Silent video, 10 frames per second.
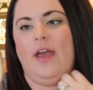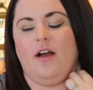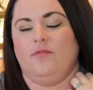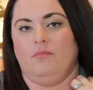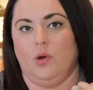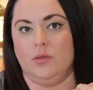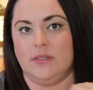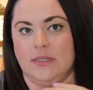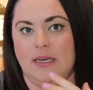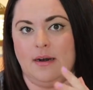we have
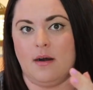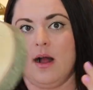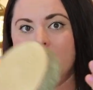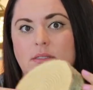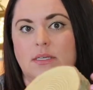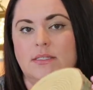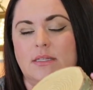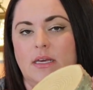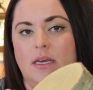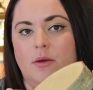mostly in our house is
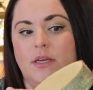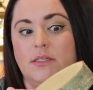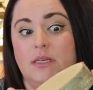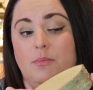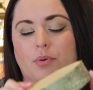the is the